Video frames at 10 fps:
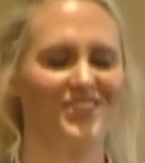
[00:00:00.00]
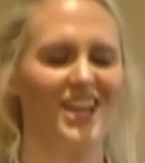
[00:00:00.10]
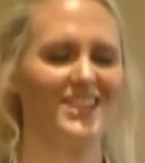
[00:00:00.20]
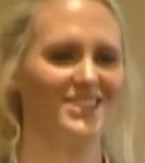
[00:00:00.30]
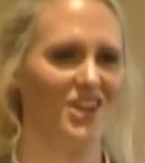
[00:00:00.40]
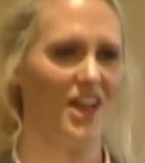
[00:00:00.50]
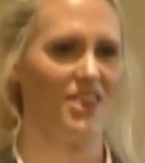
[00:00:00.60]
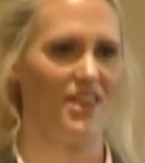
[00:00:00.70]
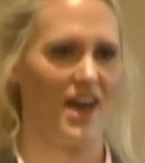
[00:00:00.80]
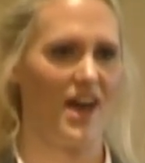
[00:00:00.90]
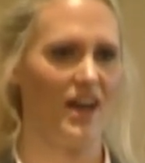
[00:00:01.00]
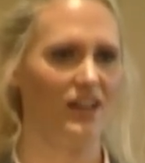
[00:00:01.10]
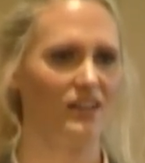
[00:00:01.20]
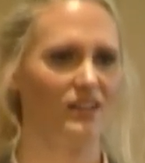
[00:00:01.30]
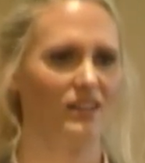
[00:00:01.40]
It's not that.
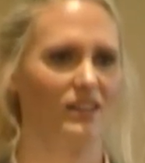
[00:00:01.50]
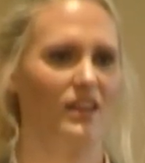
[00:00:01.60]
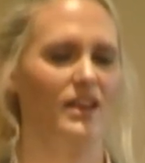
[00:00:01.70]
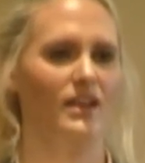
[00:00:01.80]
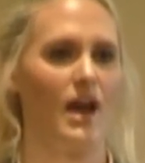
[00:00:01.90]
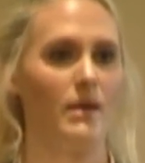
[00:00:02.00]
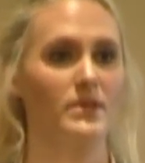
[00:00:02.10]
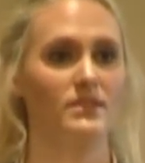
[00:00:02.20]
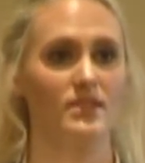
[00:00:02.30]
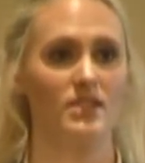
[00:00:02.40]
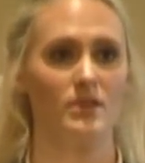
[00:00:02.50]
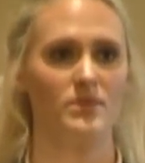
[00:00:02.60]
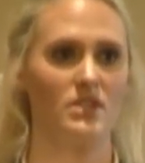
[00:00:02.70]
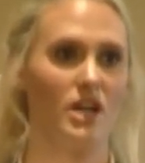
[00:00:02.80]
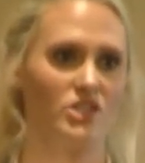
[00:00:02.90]
Like, IBIS
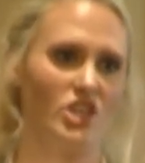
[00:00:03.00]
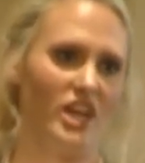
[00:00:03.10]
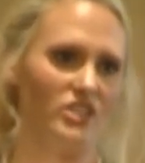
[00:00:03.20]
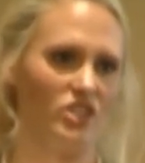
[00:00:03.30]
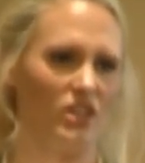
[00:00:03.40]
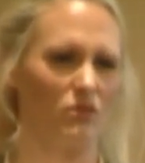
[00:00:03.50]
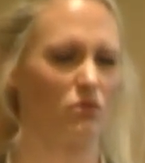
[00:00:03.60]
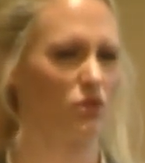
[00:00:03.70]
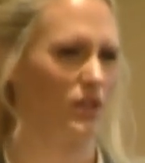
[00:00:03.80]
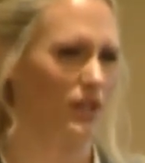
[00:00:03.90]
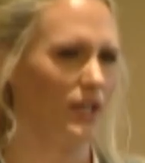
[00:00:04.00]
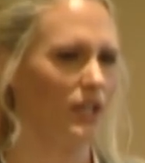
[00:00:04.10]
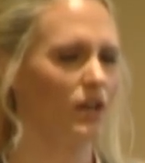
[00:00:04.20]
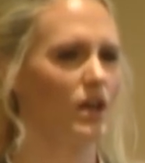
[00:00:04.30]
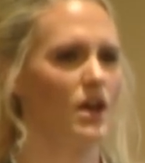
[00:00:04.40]
system's not changing really.